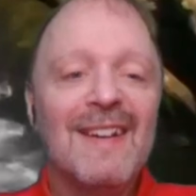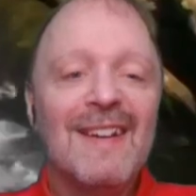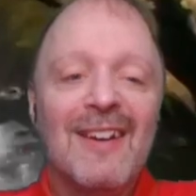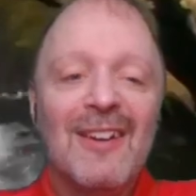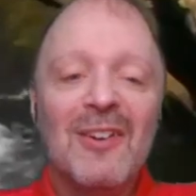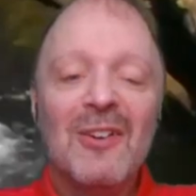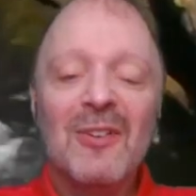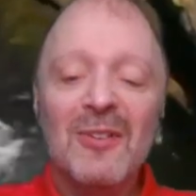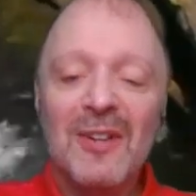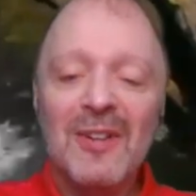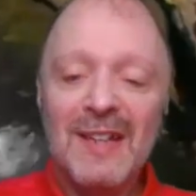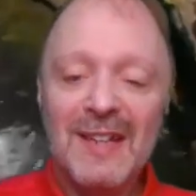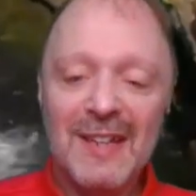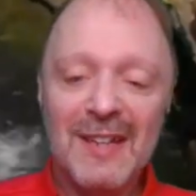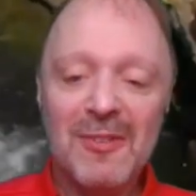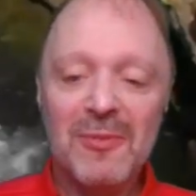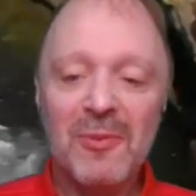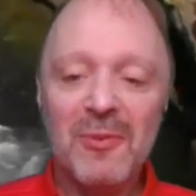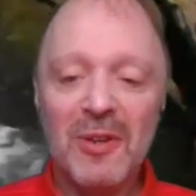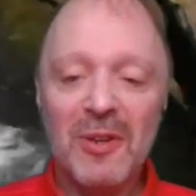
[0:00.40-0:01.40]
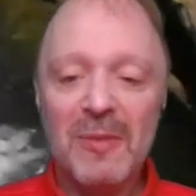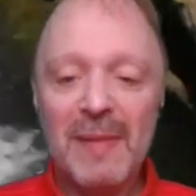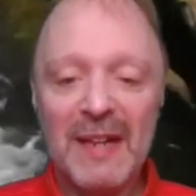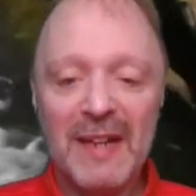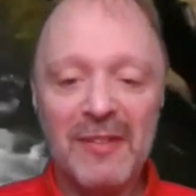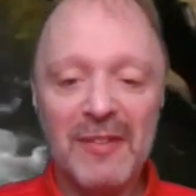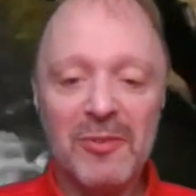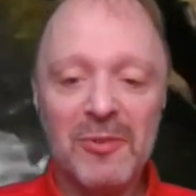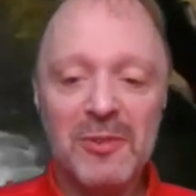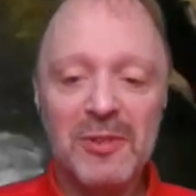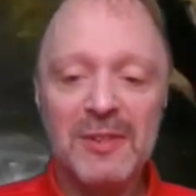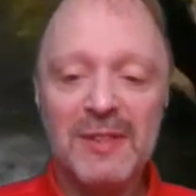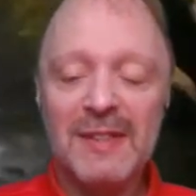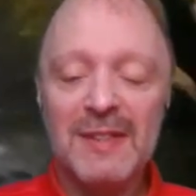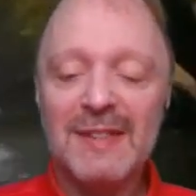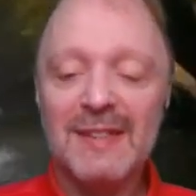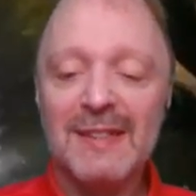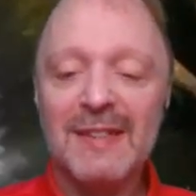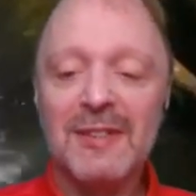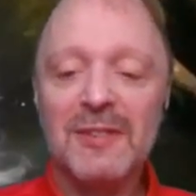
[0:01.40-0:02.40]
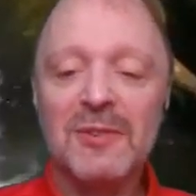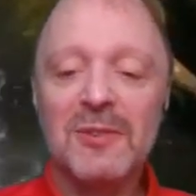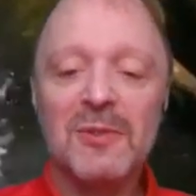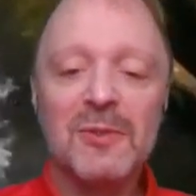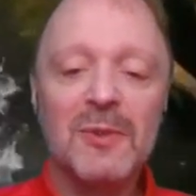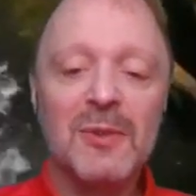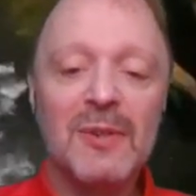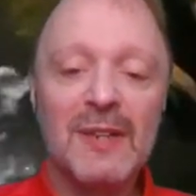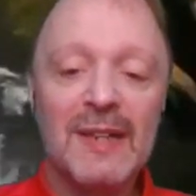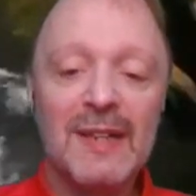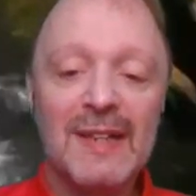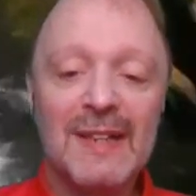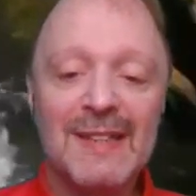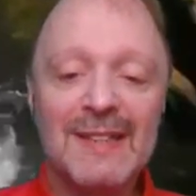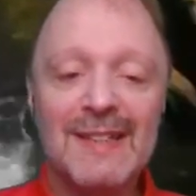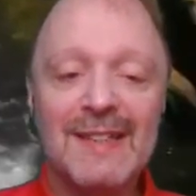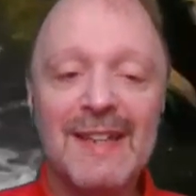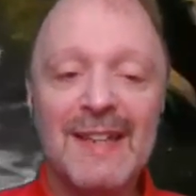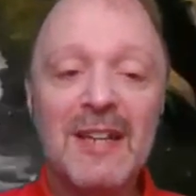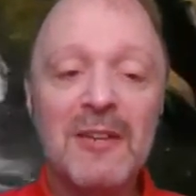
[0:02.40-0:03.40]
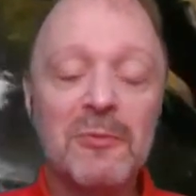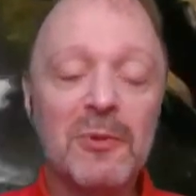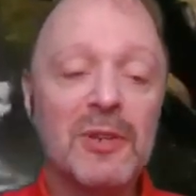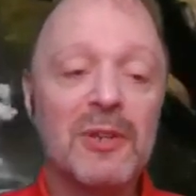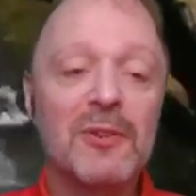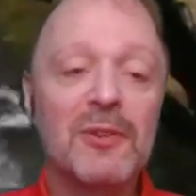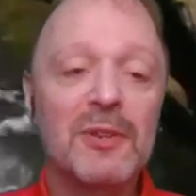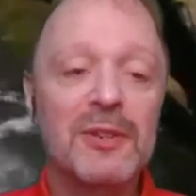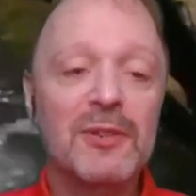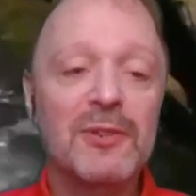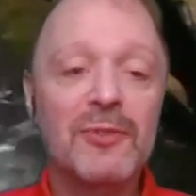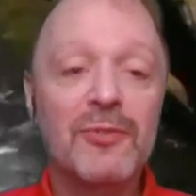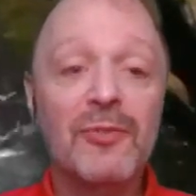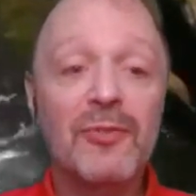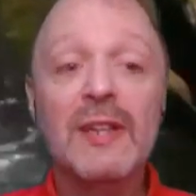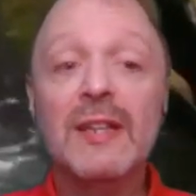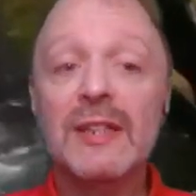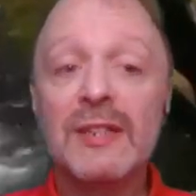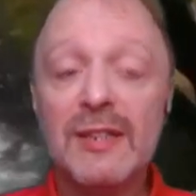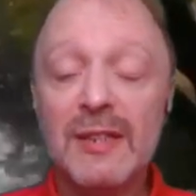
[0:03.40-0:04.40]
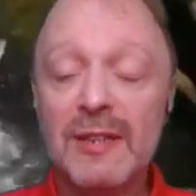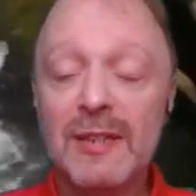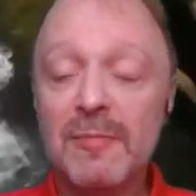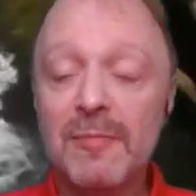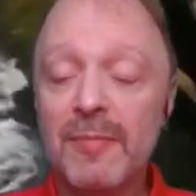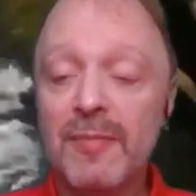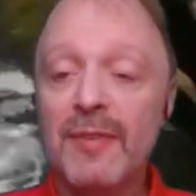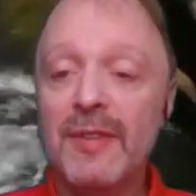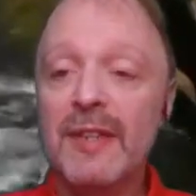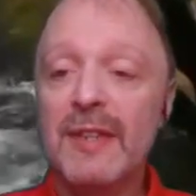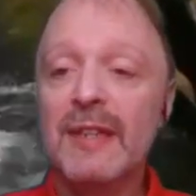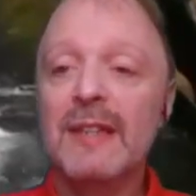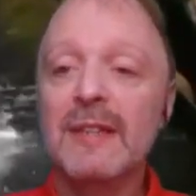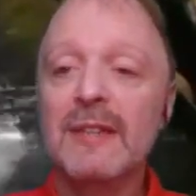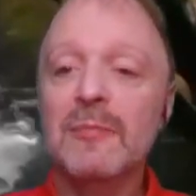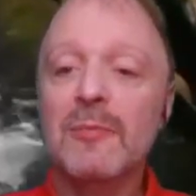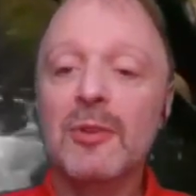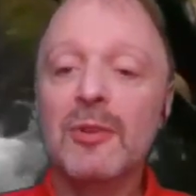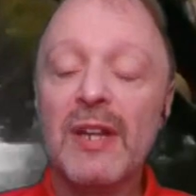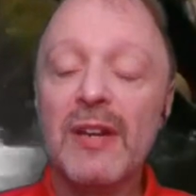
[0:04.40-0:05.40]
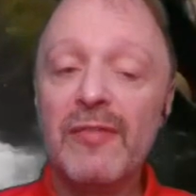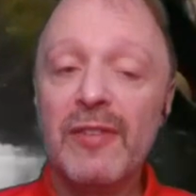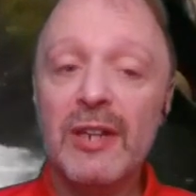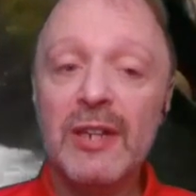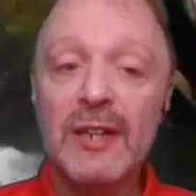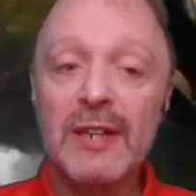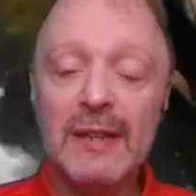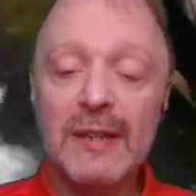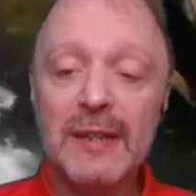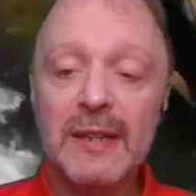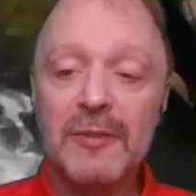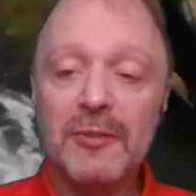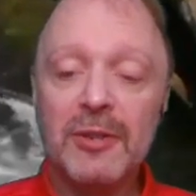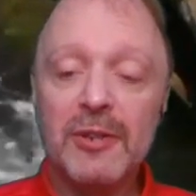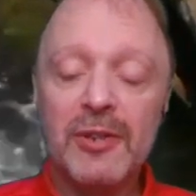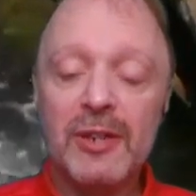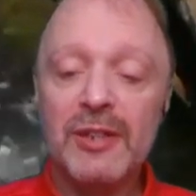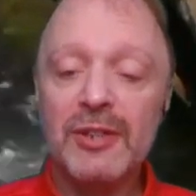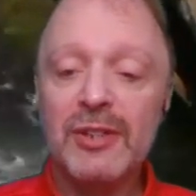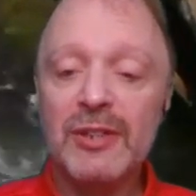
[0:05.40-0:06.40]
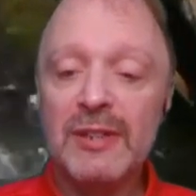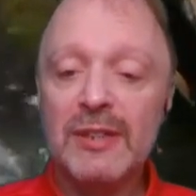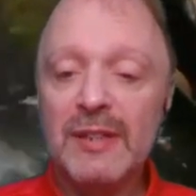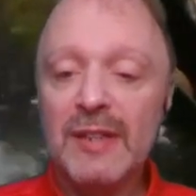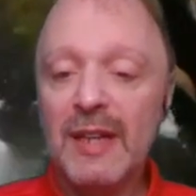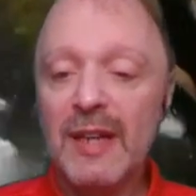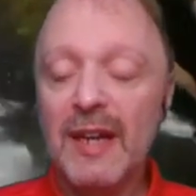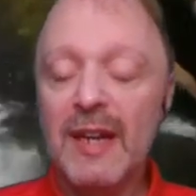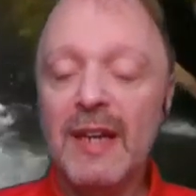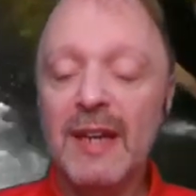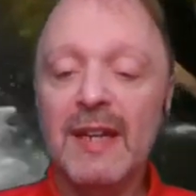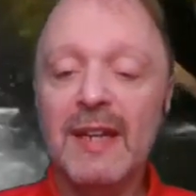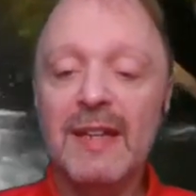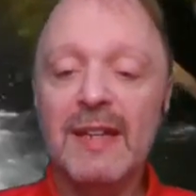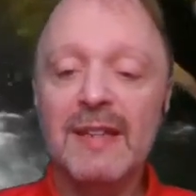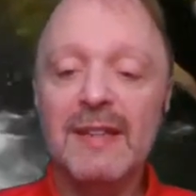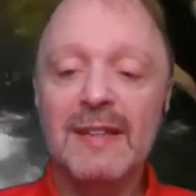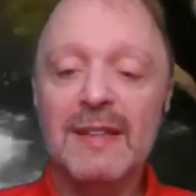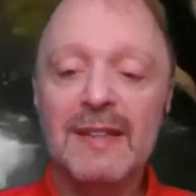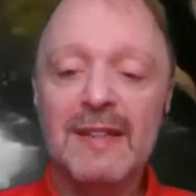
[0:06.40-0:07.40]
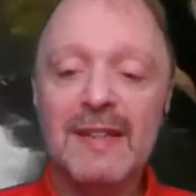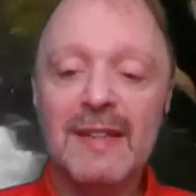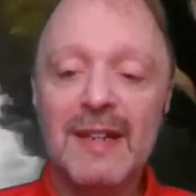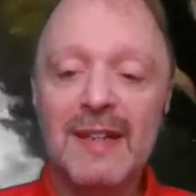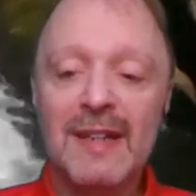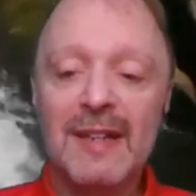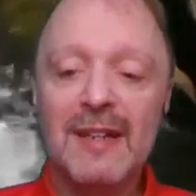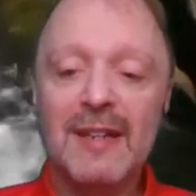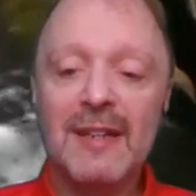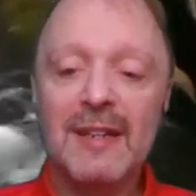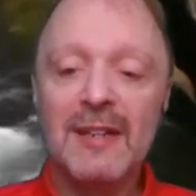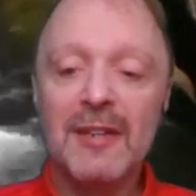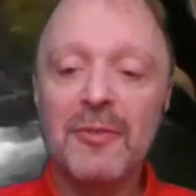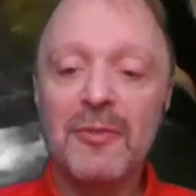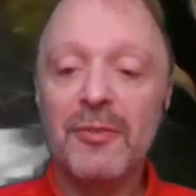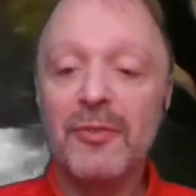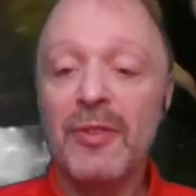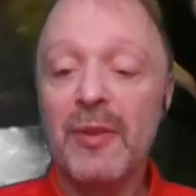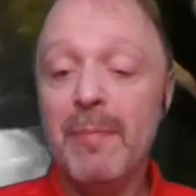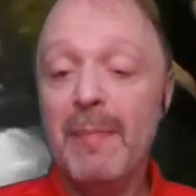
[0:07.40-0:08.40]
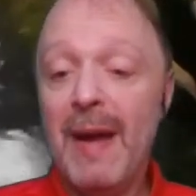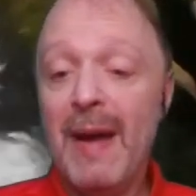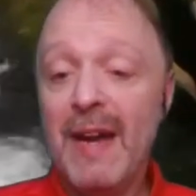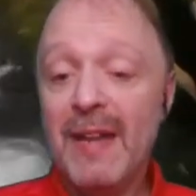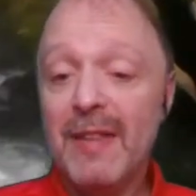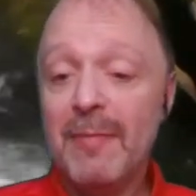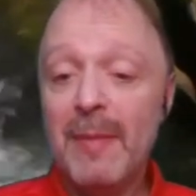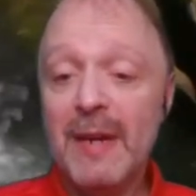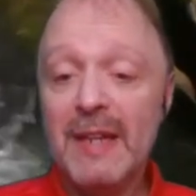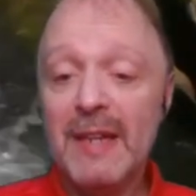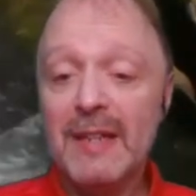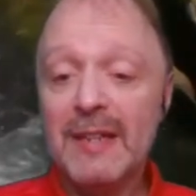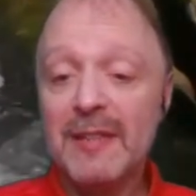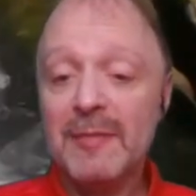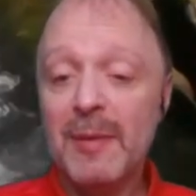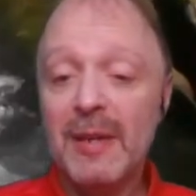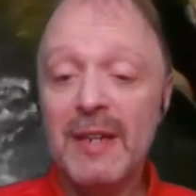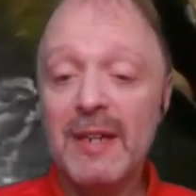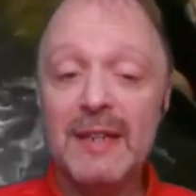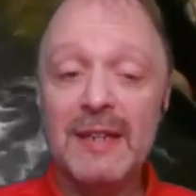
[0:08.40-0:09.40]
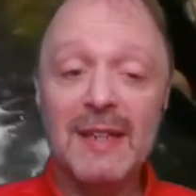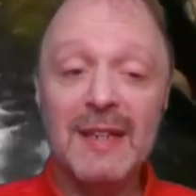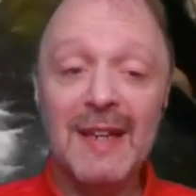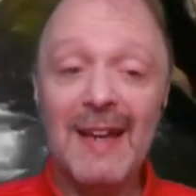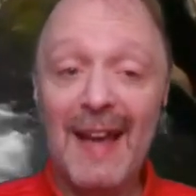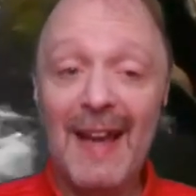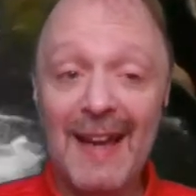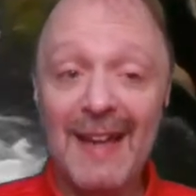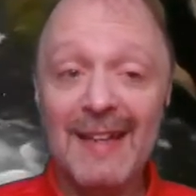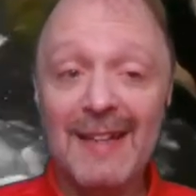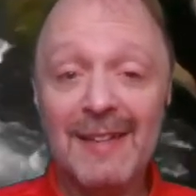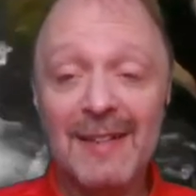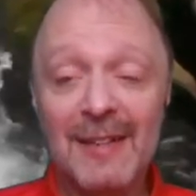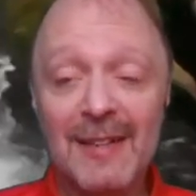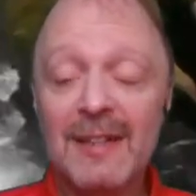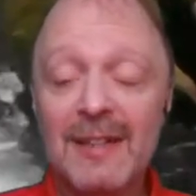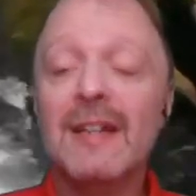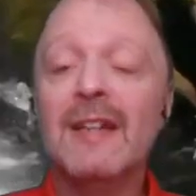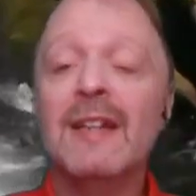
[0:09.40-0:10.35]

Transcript: Alrighty, welcome back everyone. So today we're going to finish up the multivariate linear regression and go through the mathematics behind it and